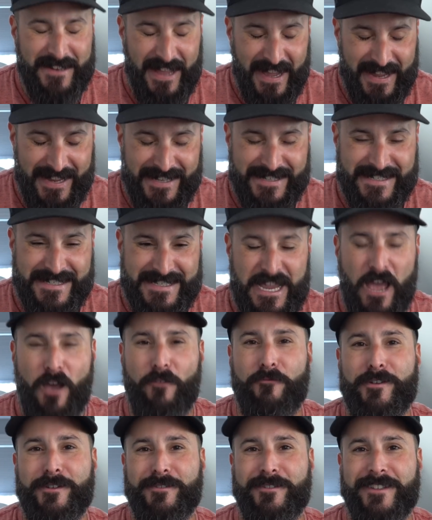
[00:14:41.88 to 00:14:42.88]
I can
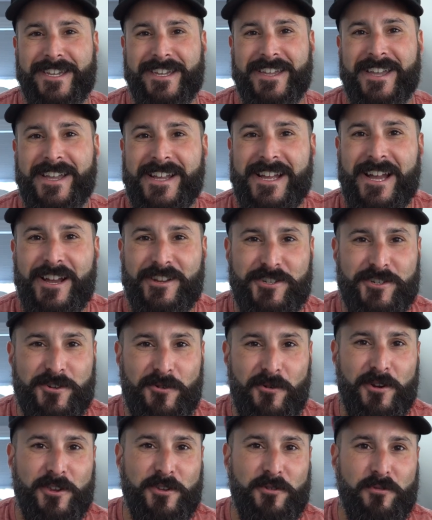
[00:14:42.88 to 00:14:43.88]
definitely
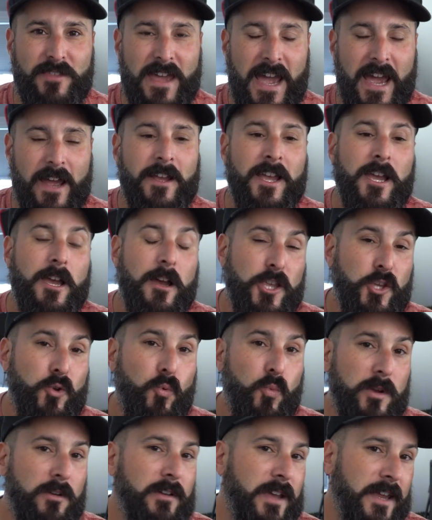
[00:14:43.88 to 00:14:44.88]
assure you that you
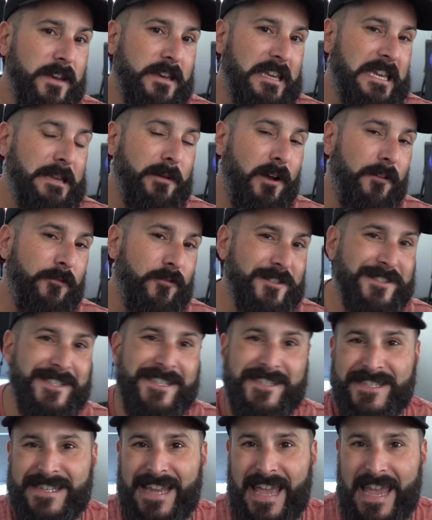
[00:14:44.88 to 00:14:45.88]
will get an email for
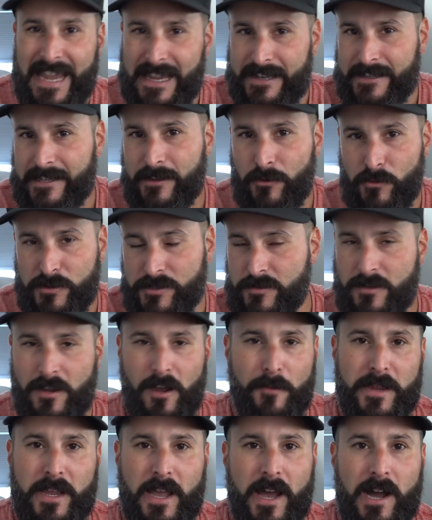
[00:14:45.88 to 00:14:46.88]
season 8, which is
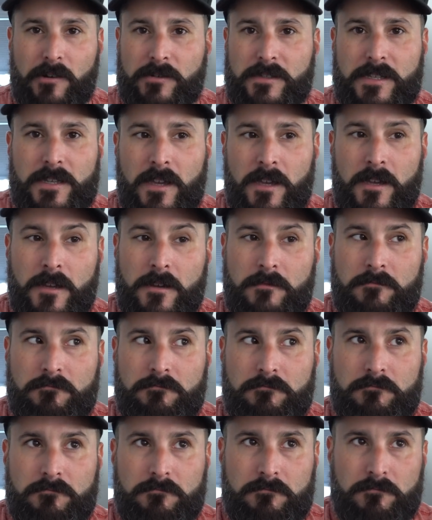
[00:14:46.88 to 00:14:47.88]
coming out
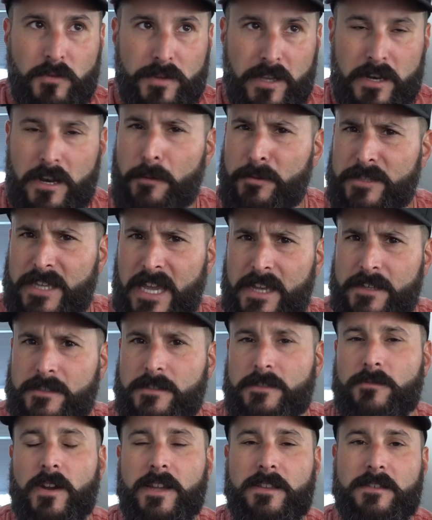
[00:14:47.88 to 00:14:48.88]
within a couple
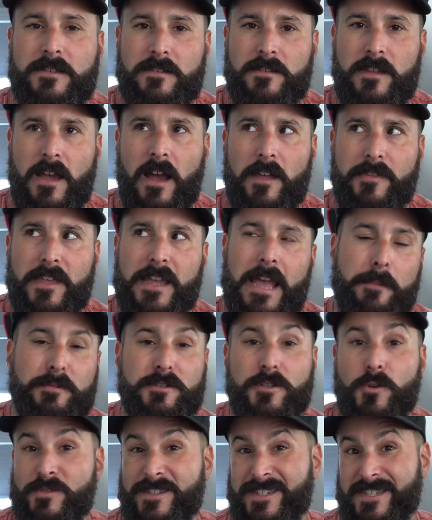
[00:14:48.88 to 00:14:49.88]
days, right? I think
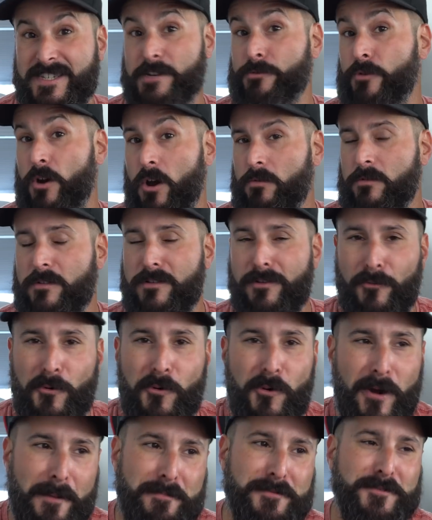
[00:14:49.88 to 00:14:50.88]
episode 0
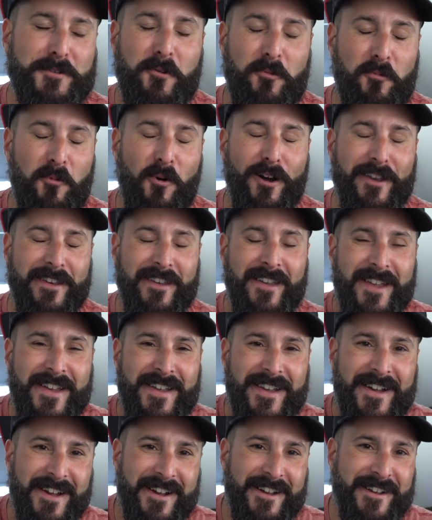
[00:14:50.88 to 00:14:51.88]
or episode 1
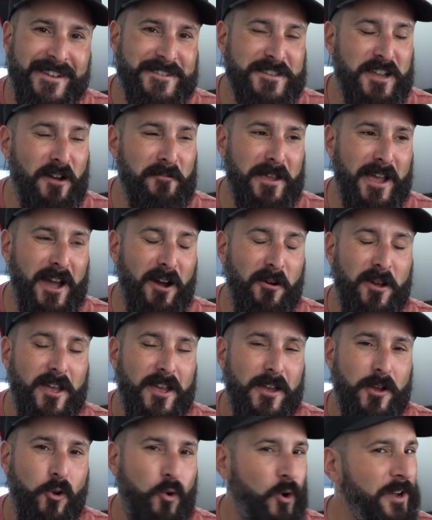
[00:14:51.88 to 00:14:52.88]
is coming out
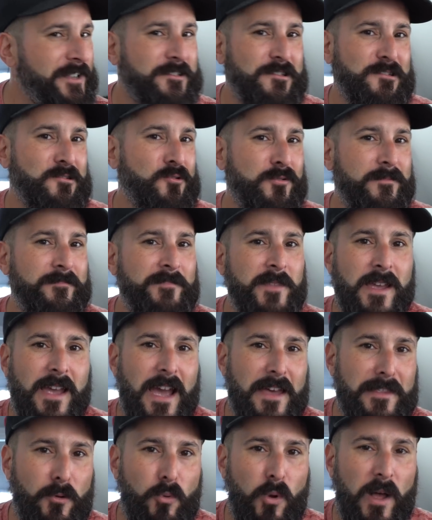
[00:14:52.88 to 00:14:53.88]
quite soon,
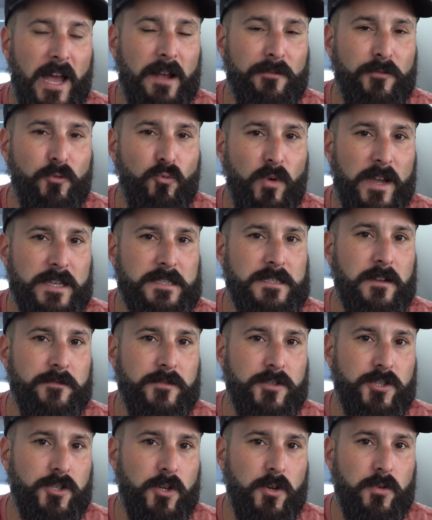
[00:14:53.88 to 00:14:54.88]
and then we'll have the rest of
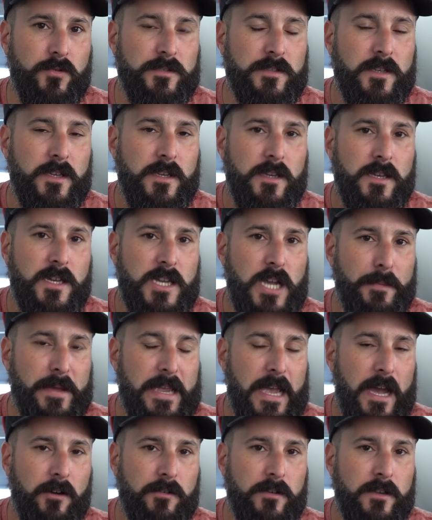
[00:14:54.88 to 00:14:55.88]
the shows
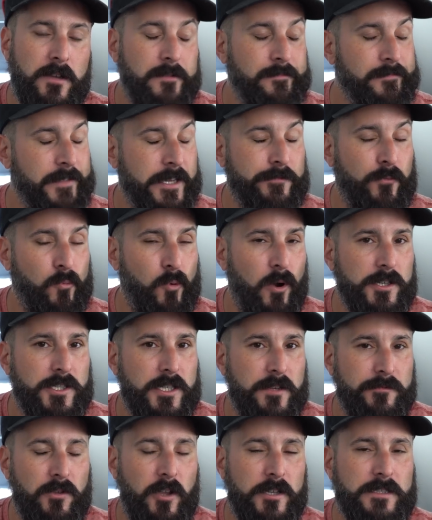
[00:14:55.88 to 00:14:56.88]
coming out. Thanks for
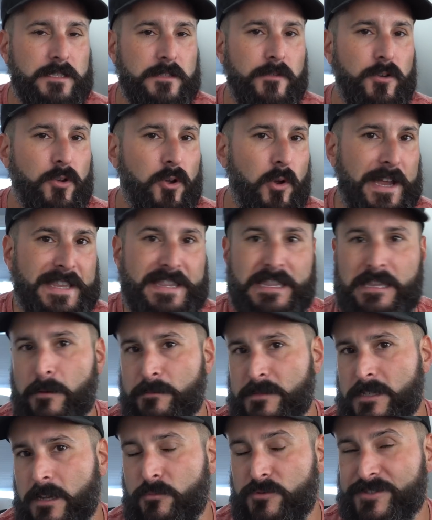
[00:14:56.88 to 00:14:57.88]
watching. If you like this video, go ahead and
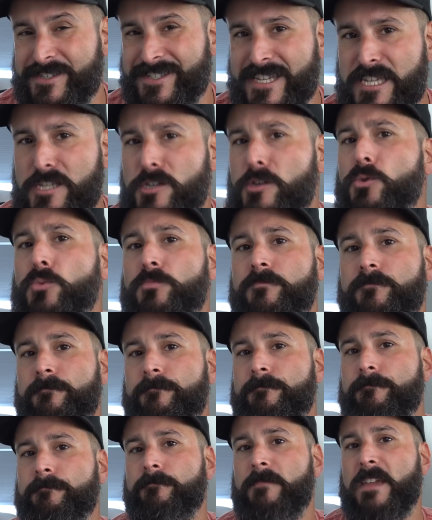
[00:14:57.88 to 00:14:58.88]
thumbs up. We'll see you
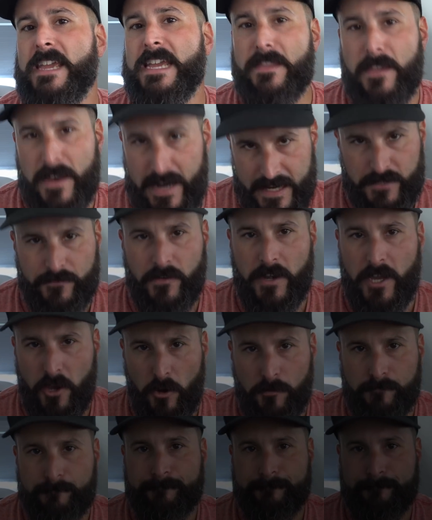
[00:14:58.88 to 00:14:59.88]
in the next
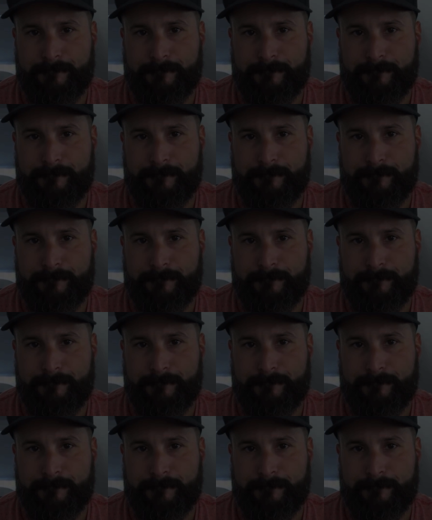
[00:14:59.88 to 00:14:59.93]
video.